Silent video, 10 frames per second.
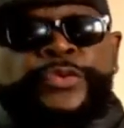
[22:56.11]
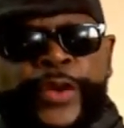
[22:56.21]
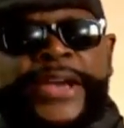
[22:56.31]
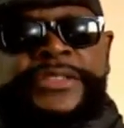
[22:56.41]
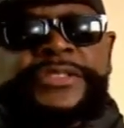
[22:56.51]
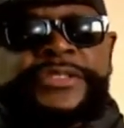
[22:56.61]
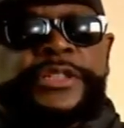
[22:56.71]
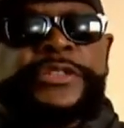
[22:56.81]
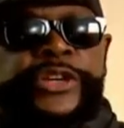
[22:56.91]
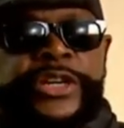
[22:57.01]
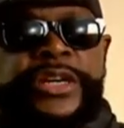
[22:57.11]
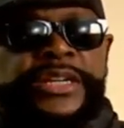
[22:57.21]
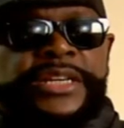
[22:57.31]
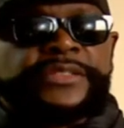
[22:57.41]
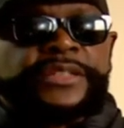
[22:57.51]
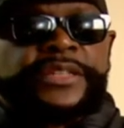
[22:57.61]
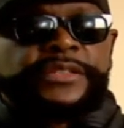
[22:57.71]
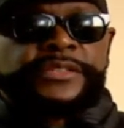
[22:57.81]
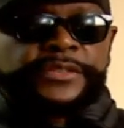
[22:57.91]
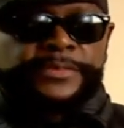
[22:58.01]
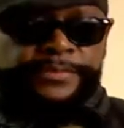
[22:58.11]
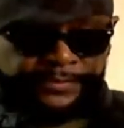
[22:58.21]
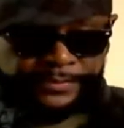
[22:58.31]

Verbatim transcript: Write your story, Alexa Henderson.